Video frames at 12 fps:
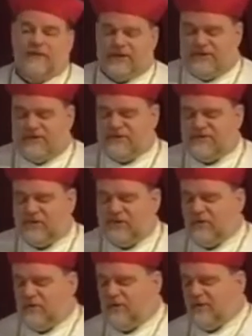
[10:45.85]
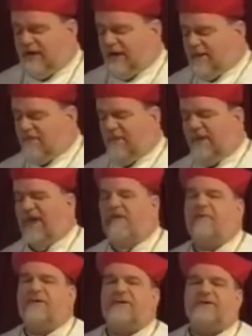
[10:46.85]
because one word may
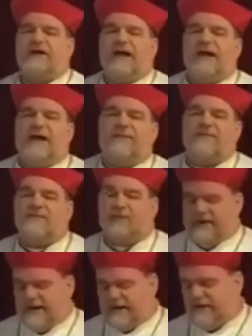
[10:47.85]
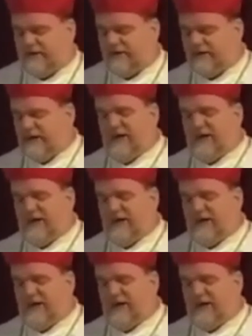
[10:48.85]
have been slightly mispronounced.